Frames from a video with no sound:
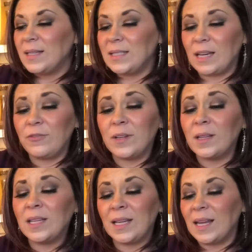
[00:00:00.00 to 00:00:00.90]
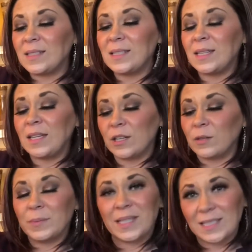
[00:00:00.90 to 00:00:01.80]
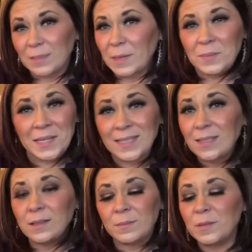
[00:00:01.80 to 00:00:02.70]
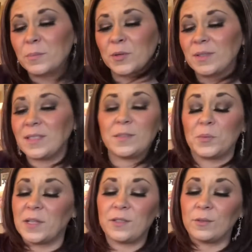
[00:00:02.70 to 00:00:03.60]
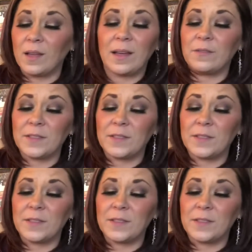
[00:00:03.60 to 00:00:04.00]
Definitely an ending here, because maybe it's time to birth this brand new life.